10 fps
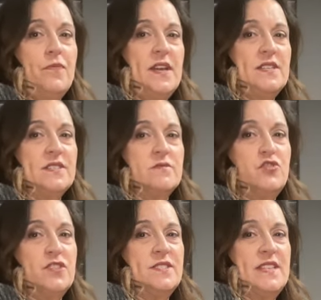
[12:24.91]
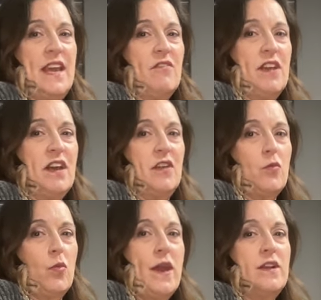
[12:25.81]
is just dangling kind
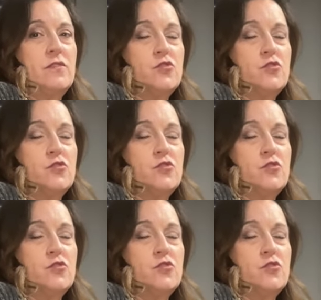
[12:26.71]
of right